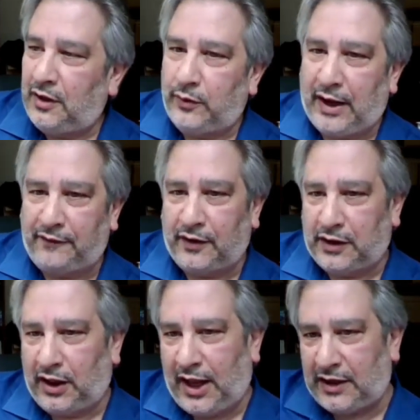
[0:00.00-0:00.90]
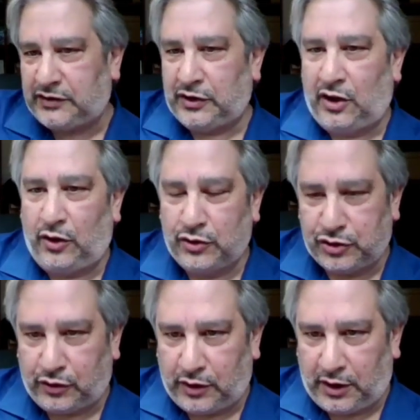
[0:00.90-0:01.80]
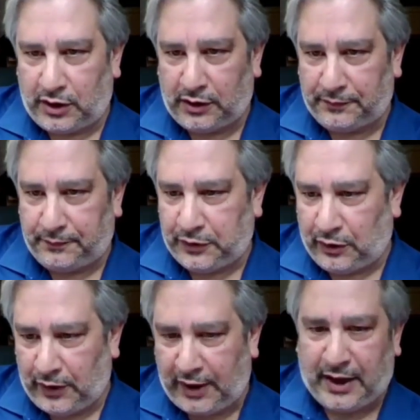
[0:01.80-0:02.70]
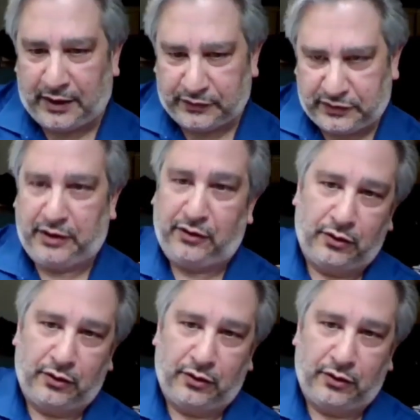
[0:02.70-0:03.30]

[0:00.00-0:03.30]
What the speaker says: We have a glass enclosure, head house there,